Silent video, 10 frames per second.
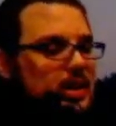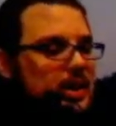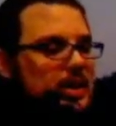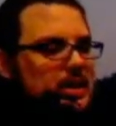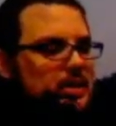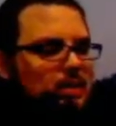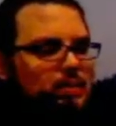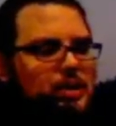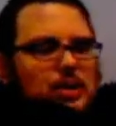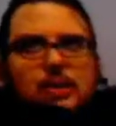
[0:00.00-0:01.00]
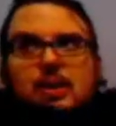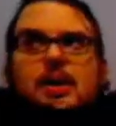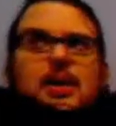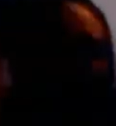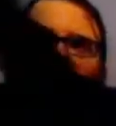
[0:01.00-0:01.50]
like Jesse
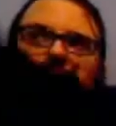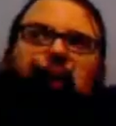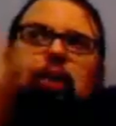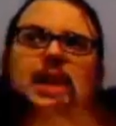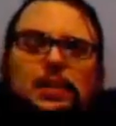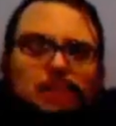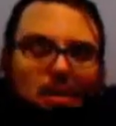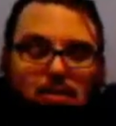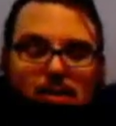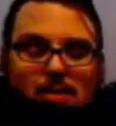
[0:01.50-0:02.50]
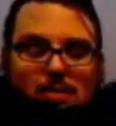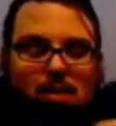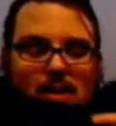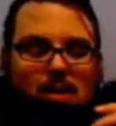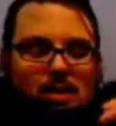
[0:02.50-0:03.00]
Ventura. That would be sort of
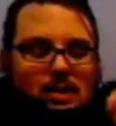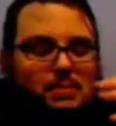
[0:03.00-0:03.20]
sweet.